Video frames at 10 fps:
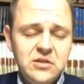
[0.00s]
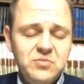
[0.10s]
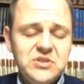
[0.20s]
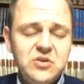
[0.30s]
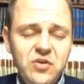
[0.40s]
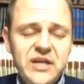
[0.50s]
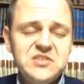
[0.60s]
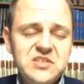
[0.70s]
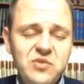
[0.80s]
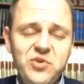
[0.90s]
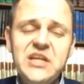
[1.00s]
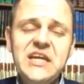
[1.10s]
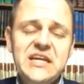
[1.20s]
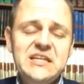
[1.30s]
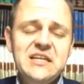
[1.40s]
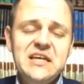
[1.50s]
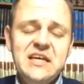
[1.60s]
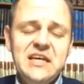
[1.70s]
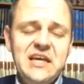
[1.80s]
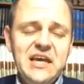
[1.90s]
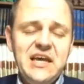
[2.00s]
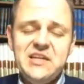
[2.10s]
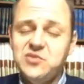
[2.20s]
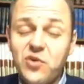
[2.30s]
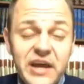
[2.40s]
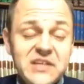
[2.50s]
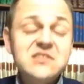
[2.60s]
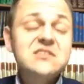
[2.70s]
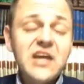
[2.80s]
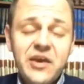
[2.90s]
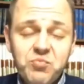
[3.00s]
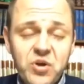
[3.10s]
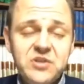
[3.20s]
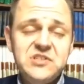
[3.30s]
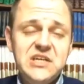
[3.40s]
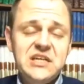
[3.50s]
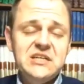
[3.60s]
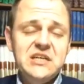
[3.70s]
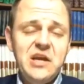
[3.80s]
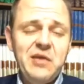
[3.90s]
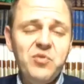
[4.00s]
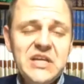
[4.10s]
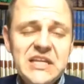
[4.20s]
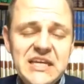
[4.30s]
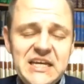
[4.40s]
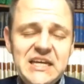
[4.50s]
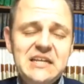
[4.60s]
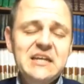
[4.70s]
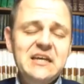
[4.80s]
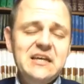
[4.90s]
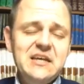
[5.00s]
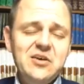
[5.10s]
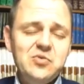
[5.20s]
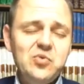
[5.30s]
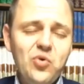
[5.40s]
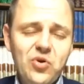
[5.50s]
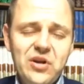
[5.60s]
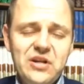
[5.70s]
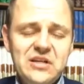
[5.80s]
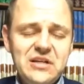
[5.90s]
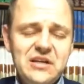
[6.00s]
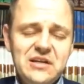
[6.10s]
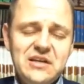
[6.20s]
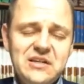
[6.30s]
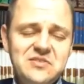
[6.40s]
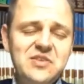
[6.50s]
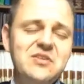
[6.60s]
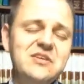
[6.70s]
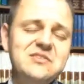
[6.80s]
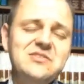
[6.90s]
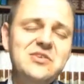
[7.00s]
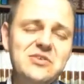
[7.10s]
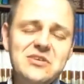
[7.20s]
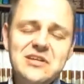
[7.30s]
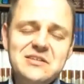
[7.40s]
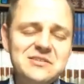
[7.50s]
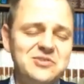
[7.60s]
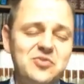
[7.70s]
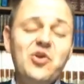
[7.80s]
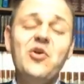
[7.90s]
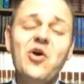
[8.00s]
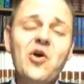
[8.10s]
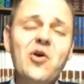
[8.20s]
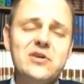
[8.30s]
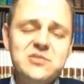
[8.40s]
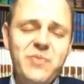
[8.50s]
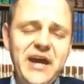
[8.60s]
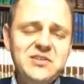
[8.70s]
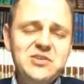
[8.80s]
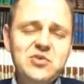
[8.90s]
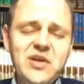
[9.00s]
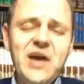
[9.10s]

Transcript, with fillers: But the greatest thing we need is grace and mercy. And we need, Lord, to to to turn our hearts back to you. And